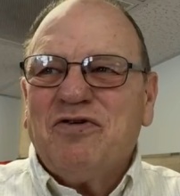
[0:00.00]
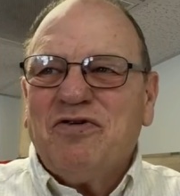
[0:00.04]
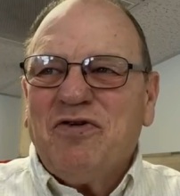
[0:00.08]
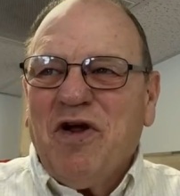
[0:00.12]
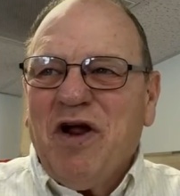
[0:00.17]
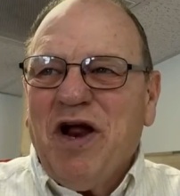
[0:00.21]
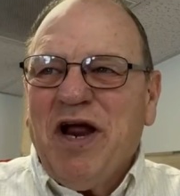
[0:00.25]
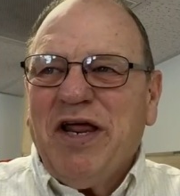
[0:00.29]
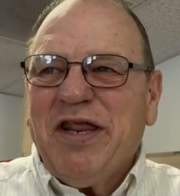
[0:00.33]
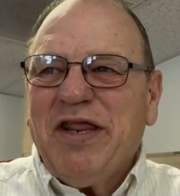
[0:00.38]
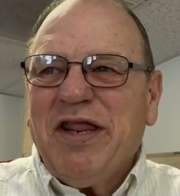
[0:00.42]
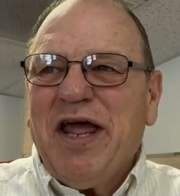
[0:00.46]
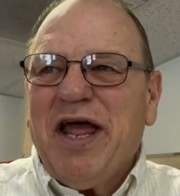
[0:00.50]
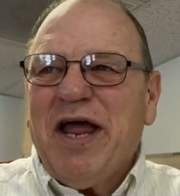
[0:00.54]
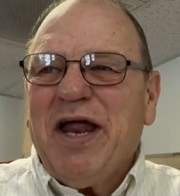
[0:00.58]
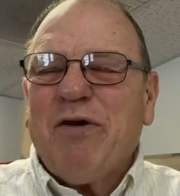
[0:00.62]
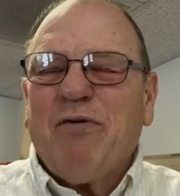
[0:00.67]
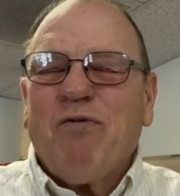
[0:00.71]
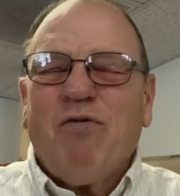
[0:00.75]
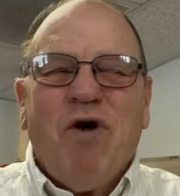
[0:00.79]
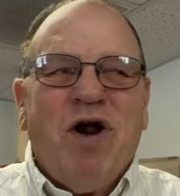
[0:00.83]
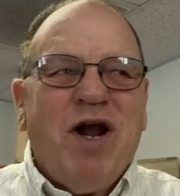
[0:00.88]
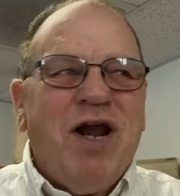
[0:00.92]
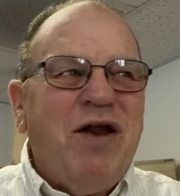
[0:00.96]
Try
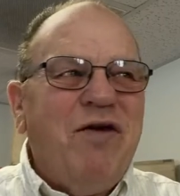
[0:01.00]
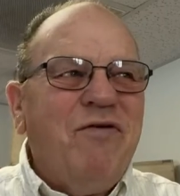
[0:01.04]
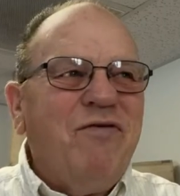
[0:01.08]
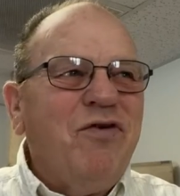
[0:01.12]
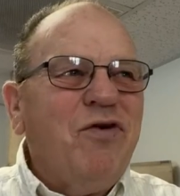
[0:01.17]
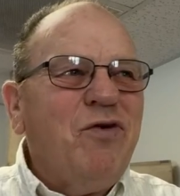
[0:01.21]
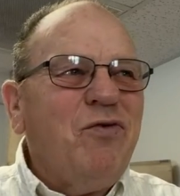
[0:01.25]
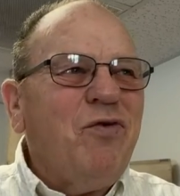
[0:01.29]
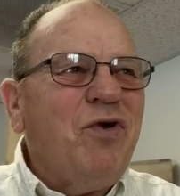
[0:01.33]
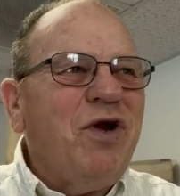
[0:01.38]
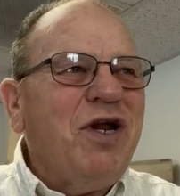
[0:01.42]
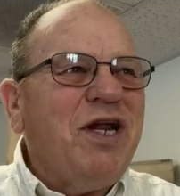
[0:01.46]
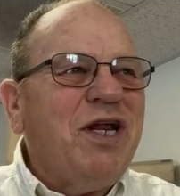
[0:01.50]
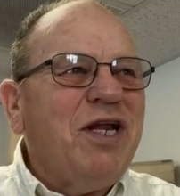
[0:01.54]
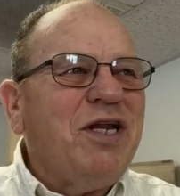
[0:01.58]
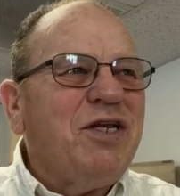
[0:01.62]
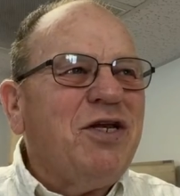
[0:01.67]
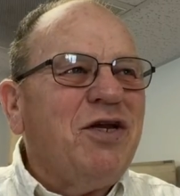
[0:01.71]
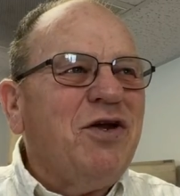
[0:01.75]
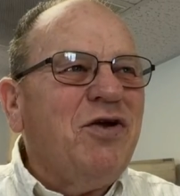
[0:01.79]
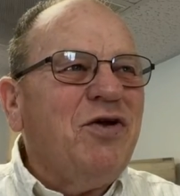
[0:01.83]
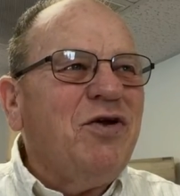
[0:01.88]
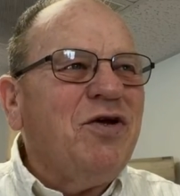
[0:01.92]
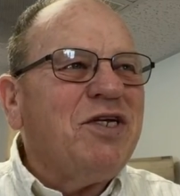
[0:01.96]
that. Whatever we
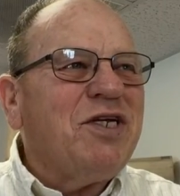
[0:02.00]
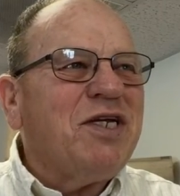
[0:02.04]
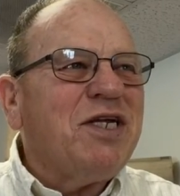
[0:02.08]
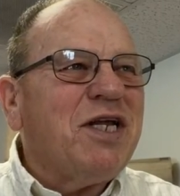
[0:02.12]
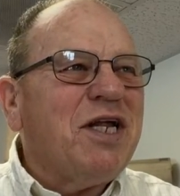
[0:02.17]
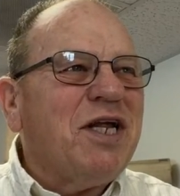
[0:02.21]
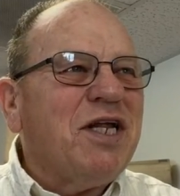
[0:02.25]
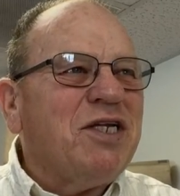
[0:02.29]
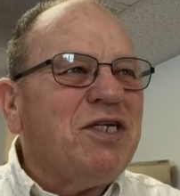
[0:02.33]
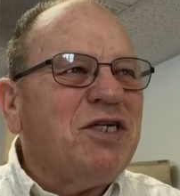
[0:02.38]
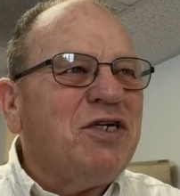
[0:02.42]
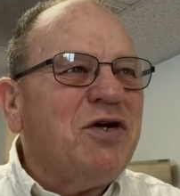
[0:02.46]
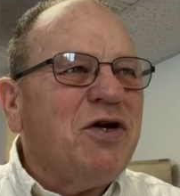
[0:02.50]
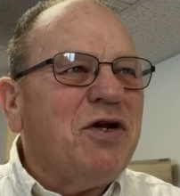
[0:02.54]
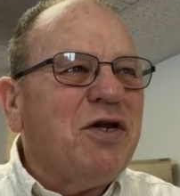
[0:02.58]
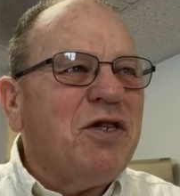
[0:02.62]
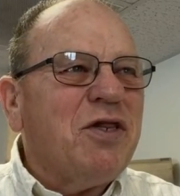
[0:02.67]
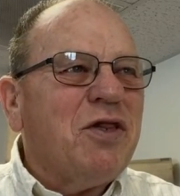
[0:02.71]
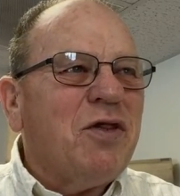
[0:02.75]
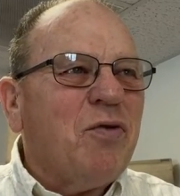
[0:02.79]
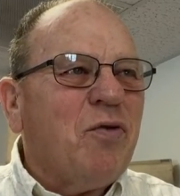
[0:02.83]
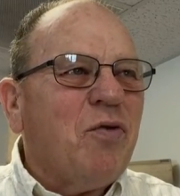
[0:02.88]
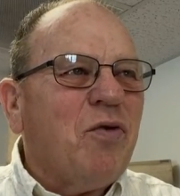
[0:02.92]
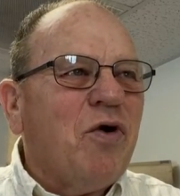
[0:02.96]
can do to get
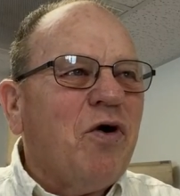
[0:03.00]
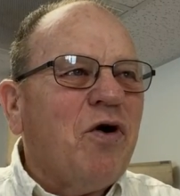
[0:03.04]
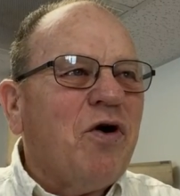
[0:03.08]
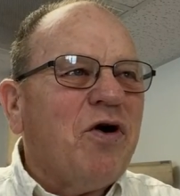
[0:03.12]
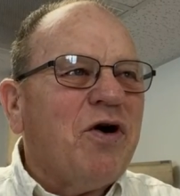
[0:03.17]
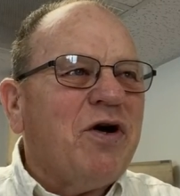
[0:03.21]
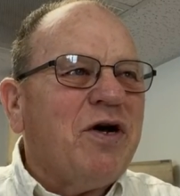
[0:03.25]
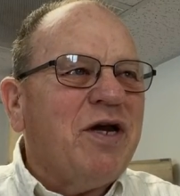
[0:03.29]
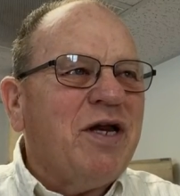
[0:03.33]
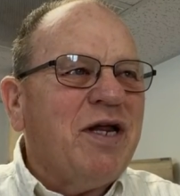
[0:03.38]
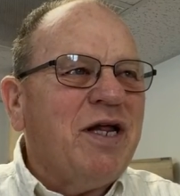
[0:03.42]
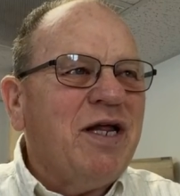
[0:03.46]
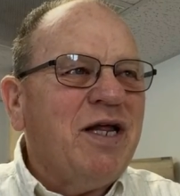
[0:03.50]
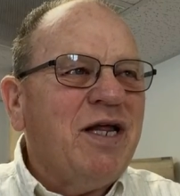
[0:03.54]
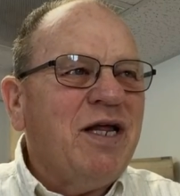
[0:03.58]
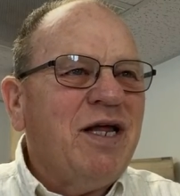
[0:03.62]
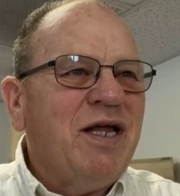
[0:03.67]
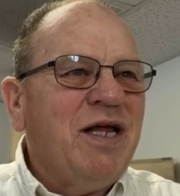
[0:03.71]
you in the Word.